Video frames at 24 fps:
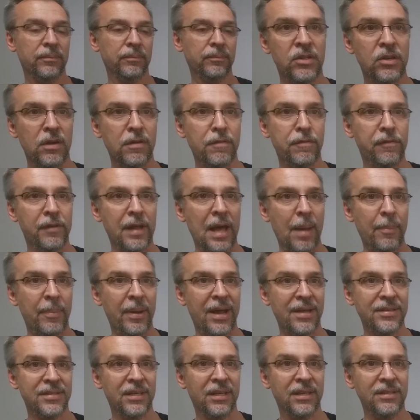tongue flap
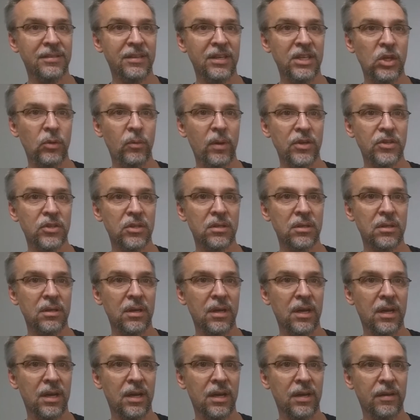has a continuation
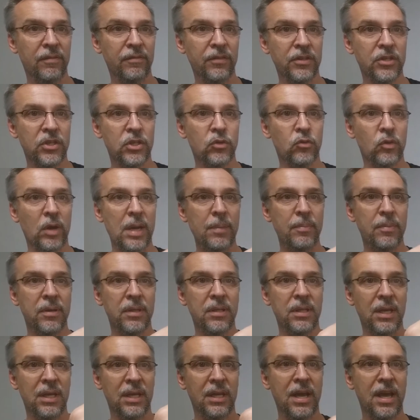of the stripe
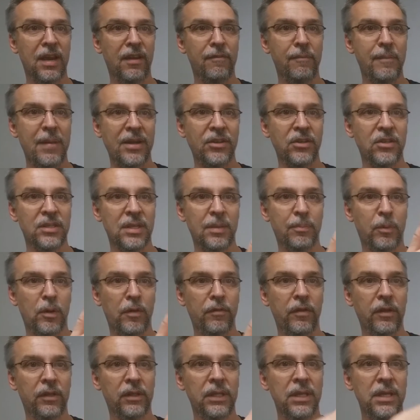that kind of matches up
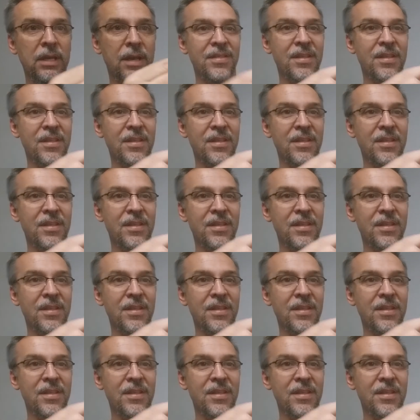perfectly.